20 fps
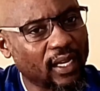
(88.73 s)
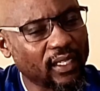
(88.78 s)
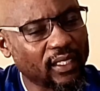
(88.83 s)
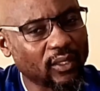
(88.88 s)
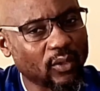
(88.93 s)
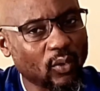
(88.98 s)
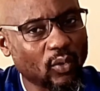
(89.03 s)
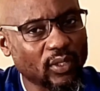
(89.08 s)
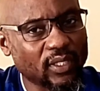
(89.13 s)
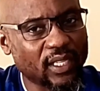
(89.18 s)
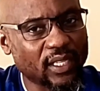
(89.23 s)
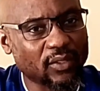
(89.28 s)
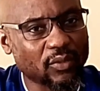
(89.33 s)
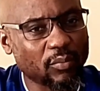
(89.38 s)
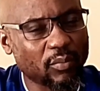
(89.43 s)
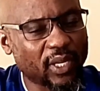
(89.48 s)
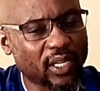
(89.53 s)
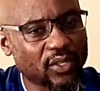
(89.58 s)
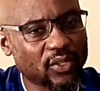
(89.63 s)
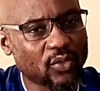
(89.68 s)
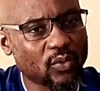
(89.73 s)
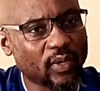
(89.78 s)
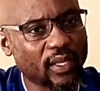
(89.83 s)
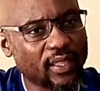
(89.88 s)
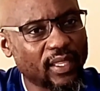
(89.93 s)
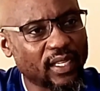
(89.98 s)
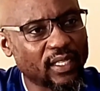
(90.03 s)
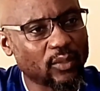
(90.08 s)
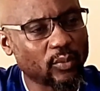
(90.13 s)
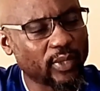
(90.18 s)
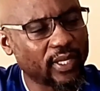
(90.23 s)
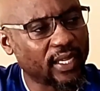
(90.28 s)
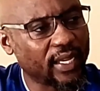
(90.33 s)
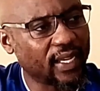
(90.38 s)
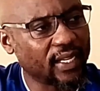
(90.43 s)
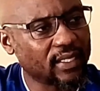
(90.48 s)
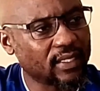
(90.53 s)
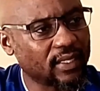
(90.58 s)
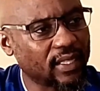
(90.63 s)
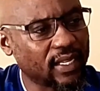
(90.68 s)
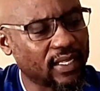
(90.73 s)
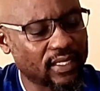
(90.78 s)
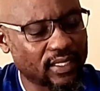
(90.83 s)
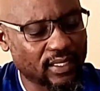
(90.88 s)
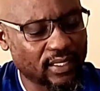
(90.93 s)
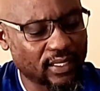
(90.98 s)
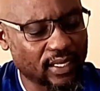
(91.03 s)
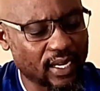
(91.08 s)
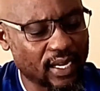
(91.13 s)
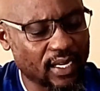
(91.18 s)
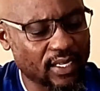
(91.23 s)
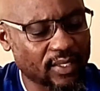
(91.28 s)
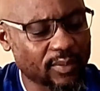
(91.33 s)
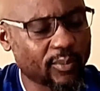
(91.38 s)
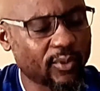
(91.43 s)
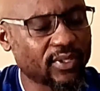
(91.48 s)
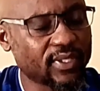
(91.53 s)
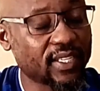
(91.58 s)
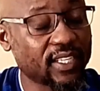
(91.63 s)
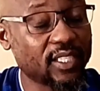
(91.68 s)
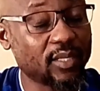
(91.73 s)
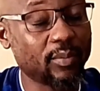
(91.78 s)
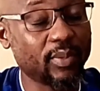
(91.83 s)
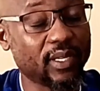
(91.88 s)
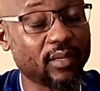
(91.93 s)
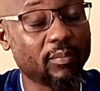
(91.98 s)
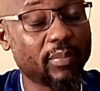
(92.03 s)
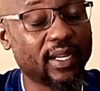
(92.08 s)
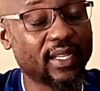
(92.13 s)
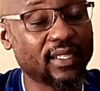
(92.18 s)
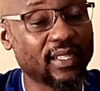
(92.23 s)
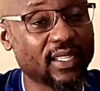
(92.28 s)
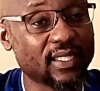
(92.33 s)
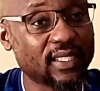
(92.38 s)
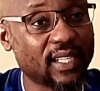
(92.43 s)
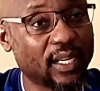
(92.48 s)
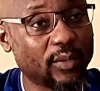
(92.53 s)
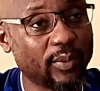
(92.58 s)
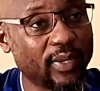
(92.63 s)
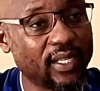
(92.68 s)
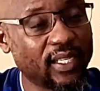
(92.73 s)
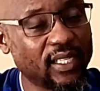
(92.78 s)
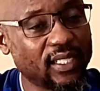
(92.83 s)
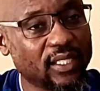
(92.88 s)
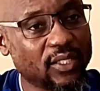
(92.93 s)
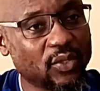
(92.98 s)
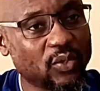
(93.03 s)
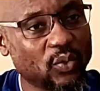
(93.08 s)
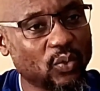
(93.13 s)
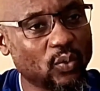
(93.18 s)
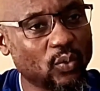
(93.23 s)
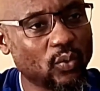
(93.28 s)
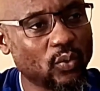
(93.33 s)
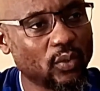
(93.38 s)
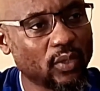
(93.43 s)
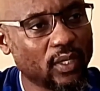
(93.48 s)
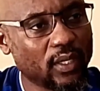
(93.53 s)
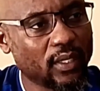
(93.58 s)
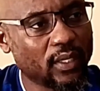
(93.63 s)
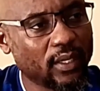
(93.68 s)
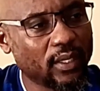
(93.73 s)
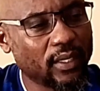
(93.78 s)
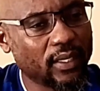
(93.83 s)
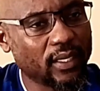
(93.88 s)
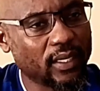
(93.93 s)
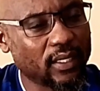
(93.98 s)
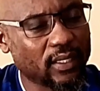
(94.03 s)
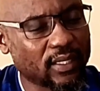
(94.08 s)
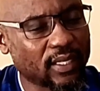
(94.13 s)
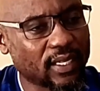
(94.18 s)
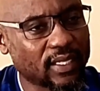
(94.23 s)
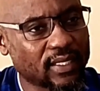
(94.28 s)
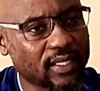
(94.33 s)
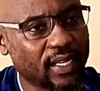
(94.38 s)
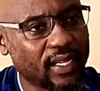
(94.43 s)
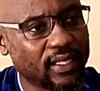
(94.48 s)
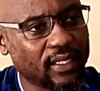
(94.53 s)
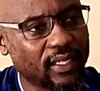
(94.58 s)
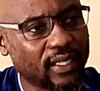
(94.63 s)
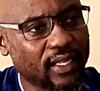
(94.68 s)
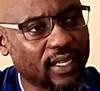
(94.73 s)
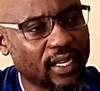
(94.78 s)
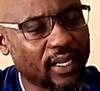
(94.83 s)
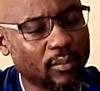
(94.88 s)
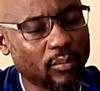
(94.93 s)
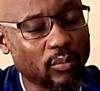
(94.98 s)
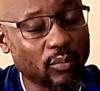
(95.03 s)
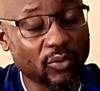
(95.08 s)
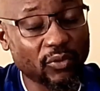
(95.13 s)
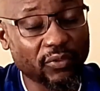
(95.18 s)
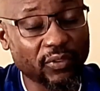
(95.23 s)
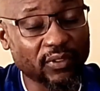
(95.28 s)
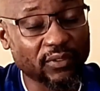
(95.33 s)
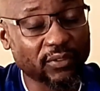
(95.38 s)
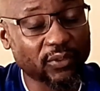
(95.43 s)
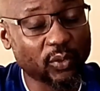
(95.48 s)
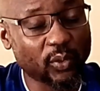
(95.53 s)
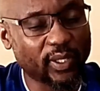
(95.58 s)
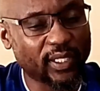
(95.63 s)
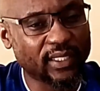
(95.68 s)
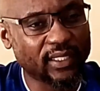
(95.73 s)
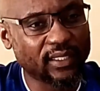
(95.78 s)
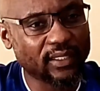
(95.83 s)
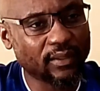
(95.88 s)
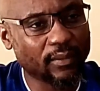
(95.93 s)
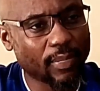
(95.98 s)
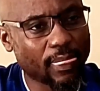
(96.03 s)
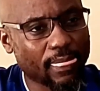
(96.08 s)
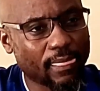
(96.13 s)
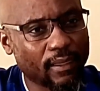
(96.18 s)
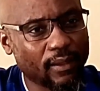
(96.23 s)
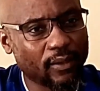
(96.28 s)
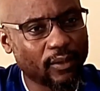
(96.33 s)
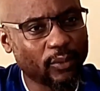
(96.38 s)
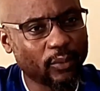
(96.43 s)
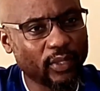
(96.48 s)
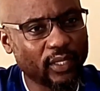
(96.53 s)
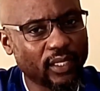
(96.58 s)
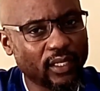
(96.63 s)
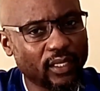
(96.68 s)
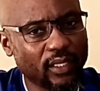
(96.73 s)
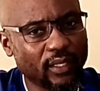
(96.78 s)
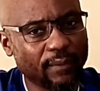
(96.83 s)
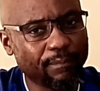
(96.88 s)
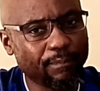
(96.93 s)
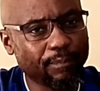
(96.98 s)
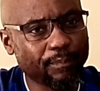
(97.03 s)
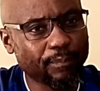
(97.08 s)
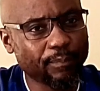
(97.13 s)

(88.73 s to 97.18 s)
in order to make sure that we get that sponsorship and partners that we need to sustain the club moving forward. We